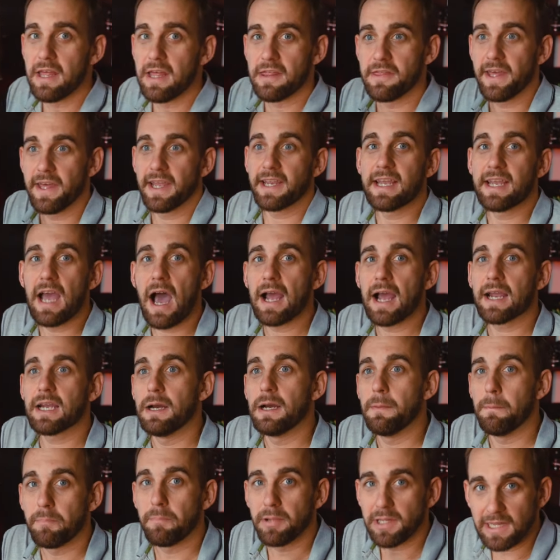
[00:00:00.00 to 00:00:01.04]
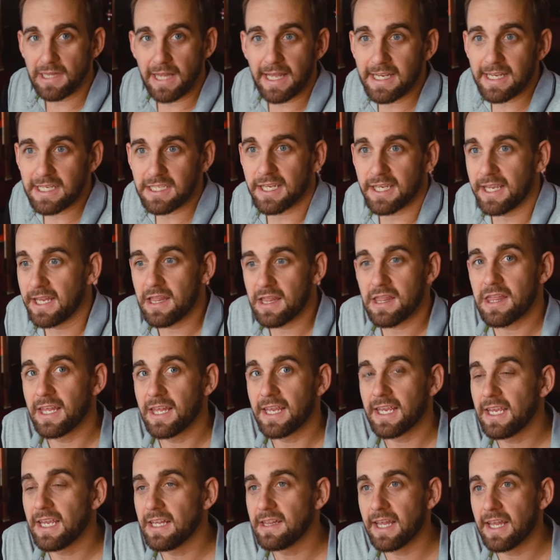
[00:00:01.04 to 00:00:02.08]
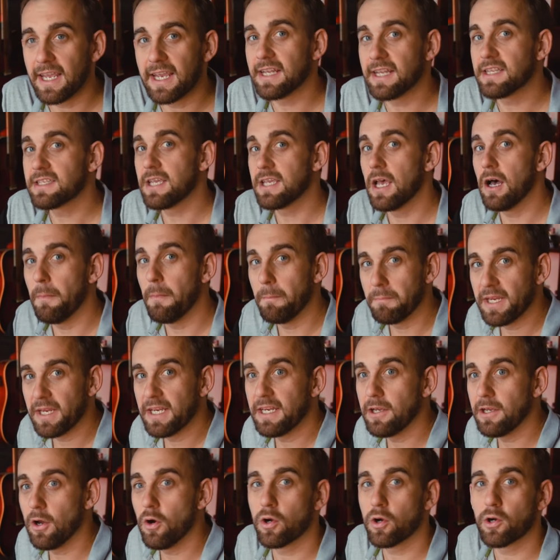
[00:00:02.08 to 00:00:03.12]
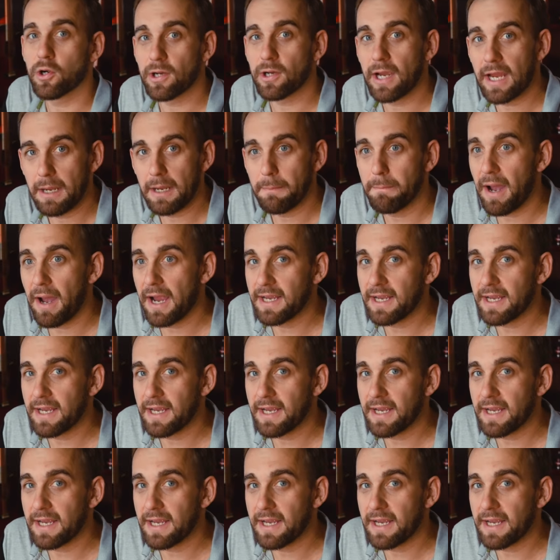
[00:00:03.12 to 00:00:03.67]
that got complacent thinking they could sell mediocre eight by